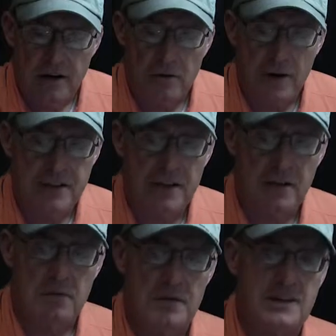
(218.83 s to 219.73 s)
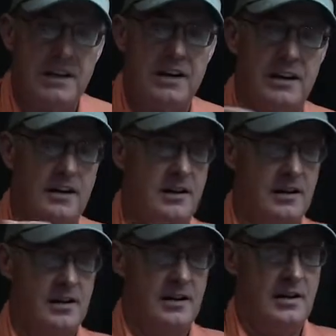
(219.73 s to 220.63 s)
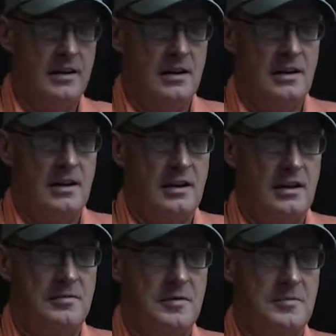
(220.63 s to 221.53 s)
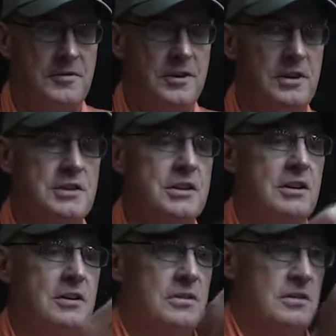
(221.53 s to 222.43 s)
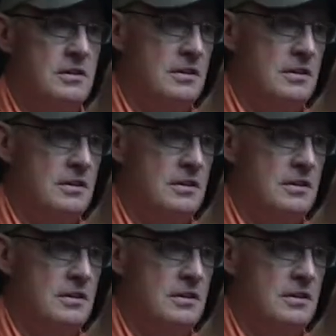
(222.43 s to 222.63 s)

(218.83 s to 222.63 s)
original ones here from a few years ago.